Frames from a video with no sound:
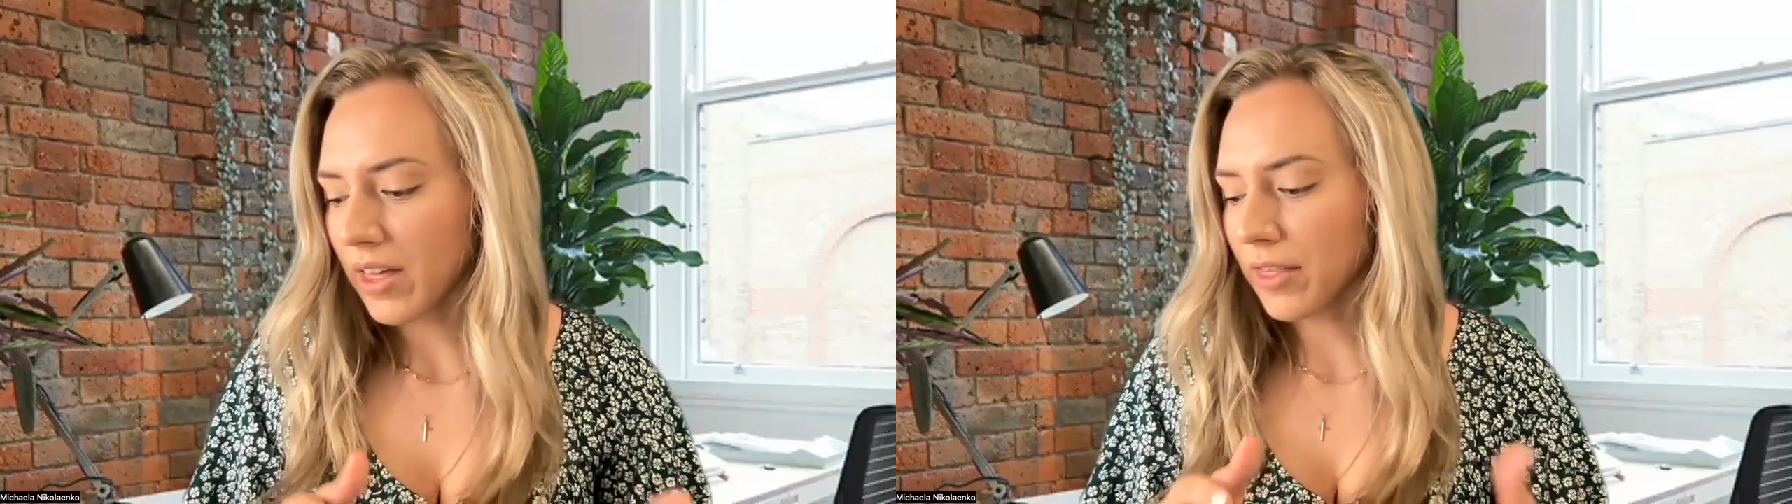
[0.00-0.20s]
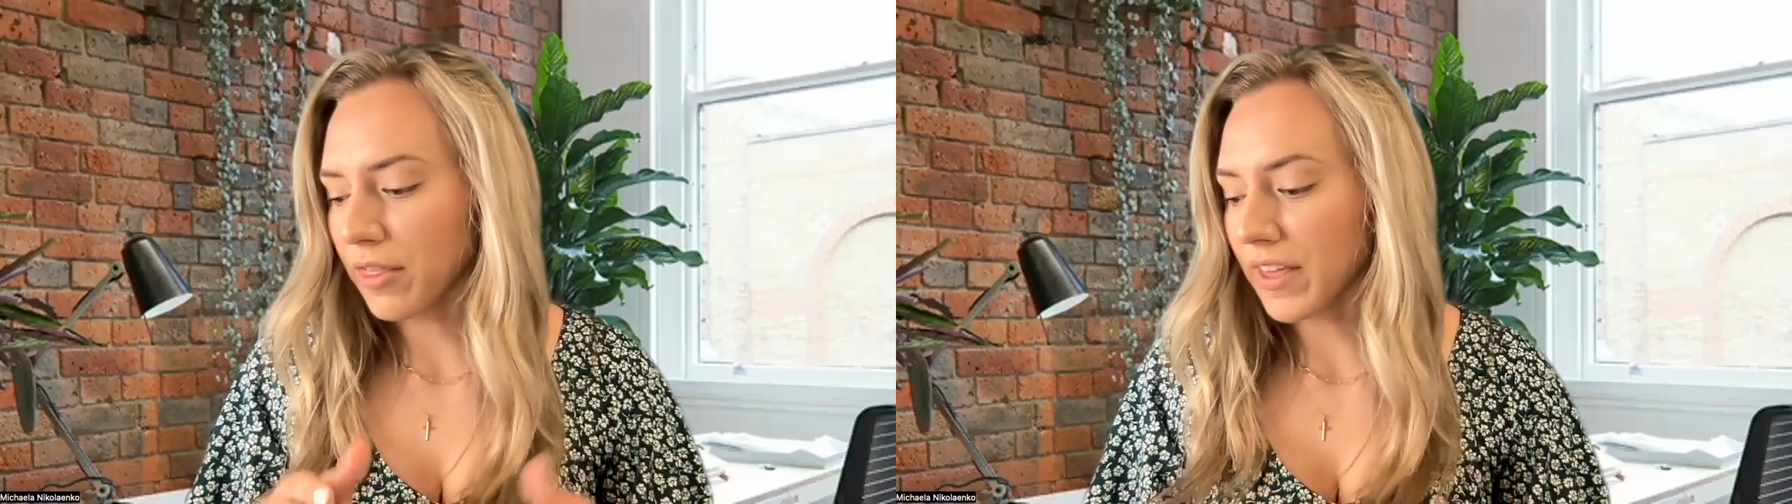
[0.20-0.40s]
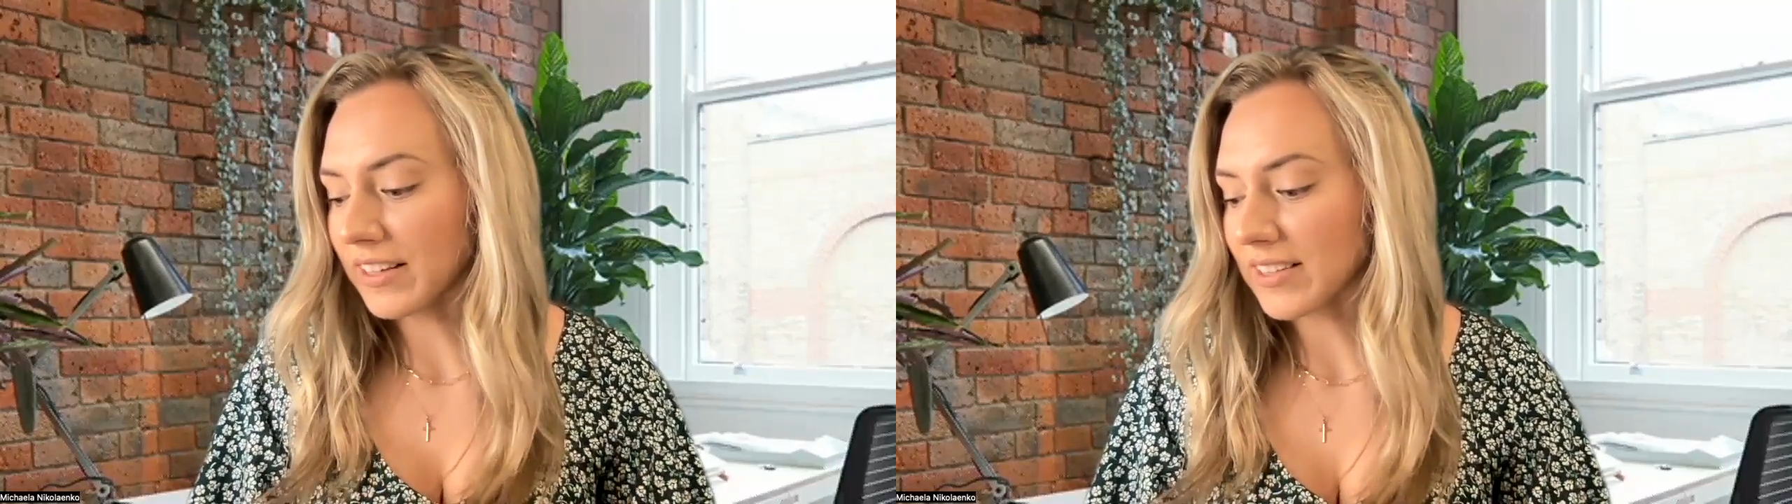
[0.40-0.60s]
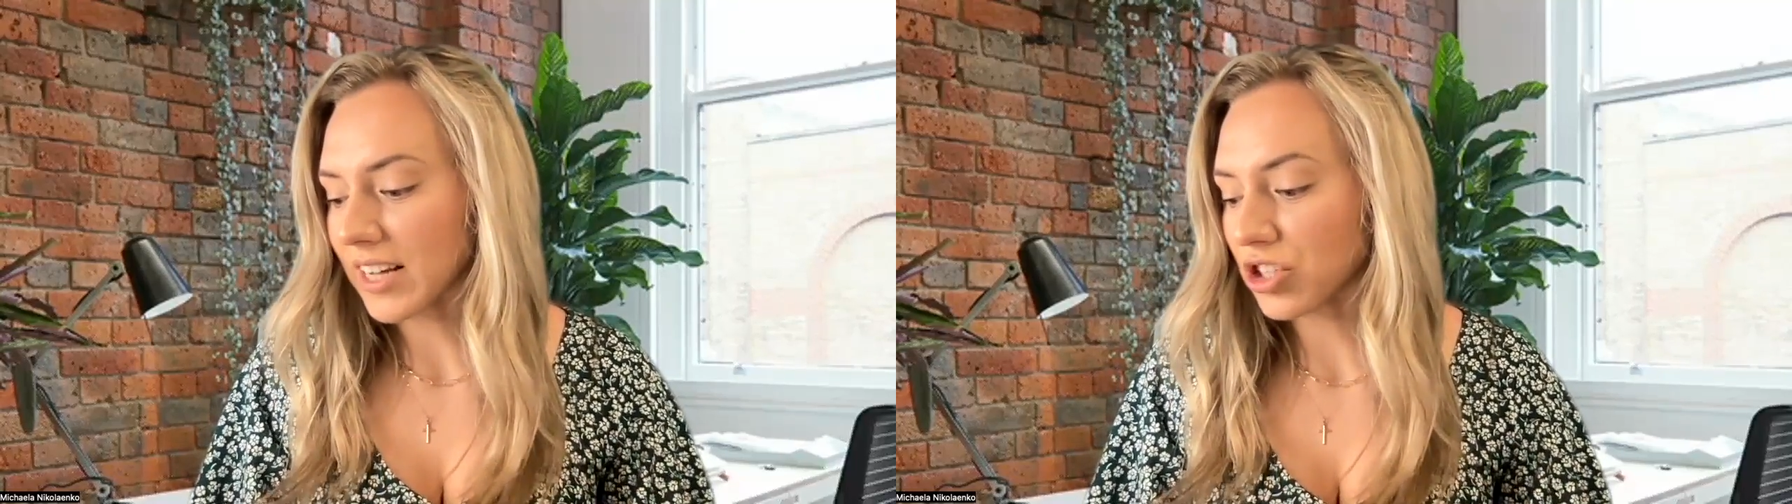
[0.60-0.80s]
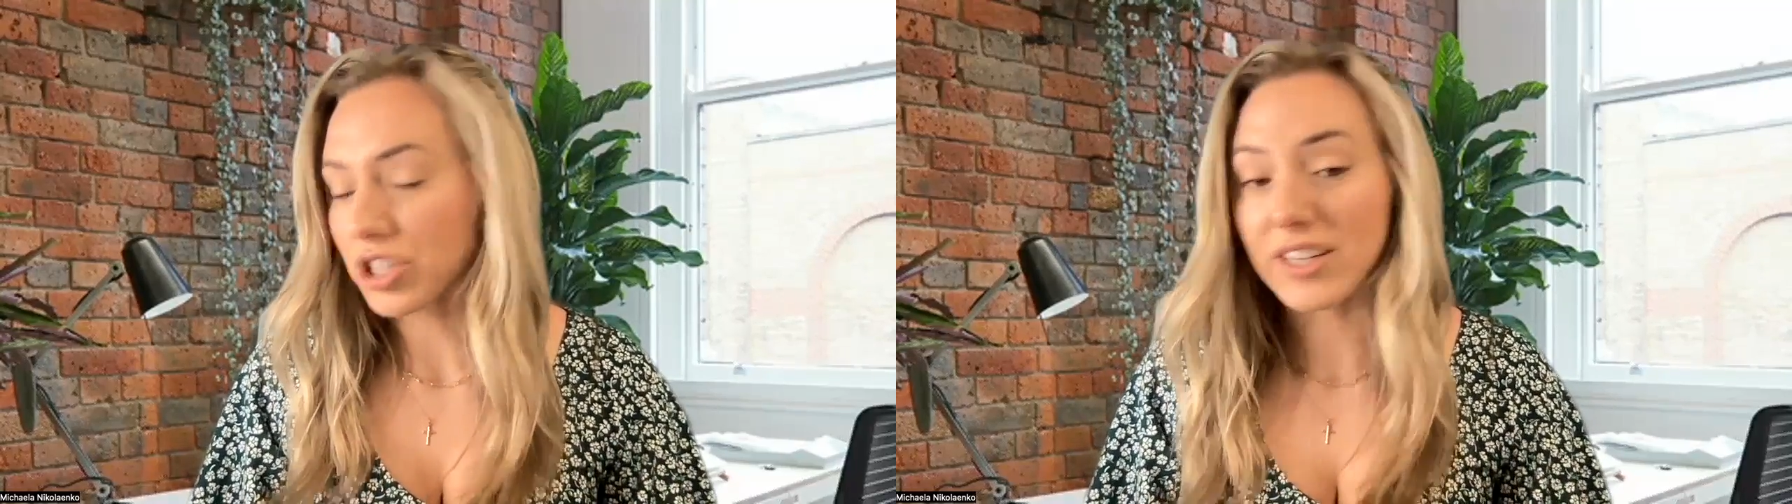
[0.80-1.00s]
the things
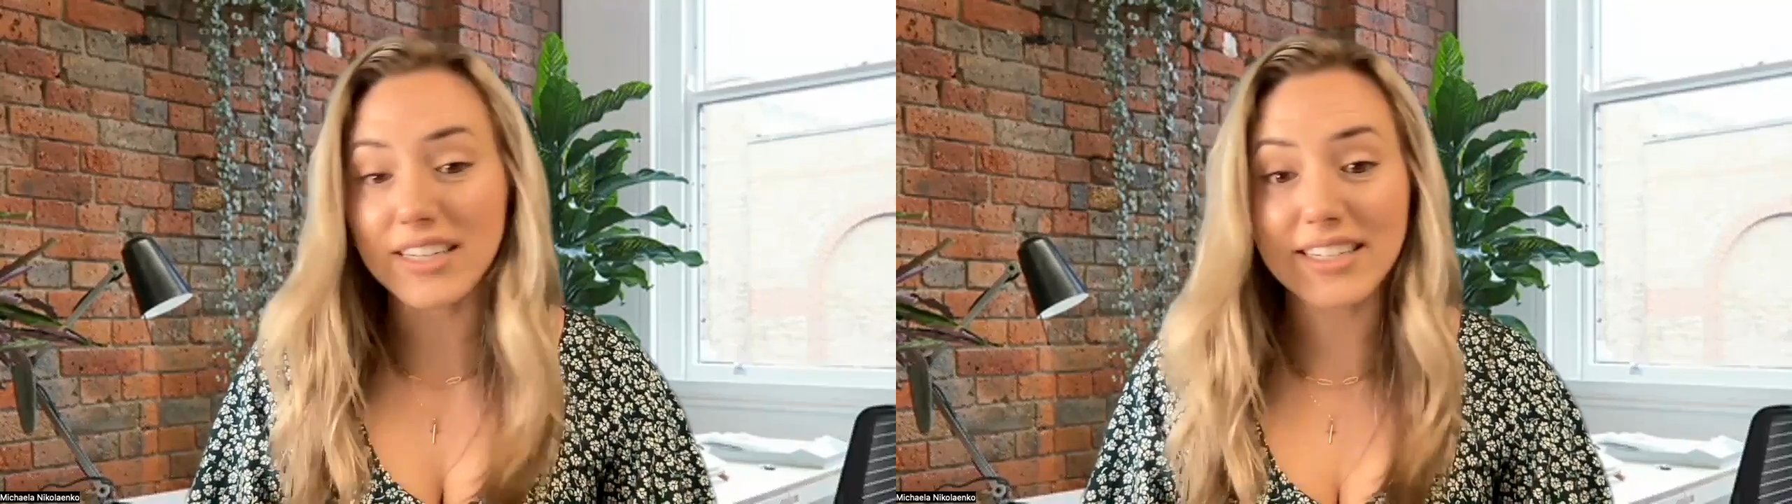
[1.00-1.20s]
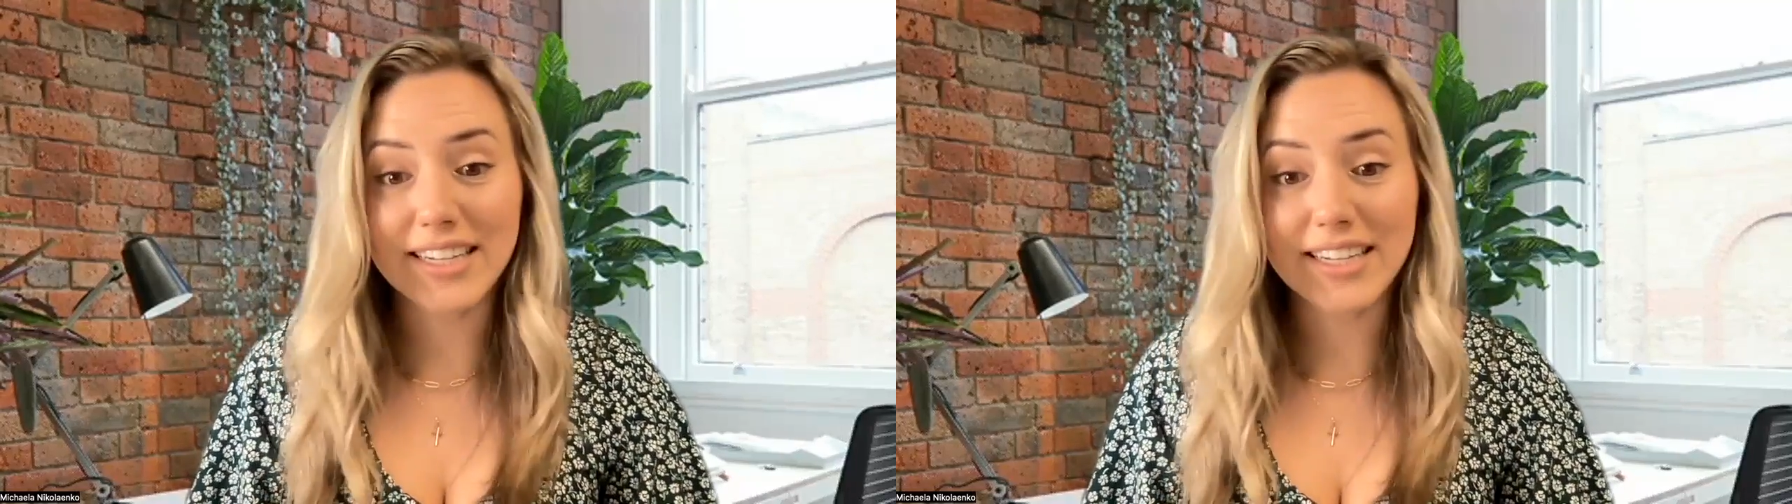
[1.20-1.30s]
I should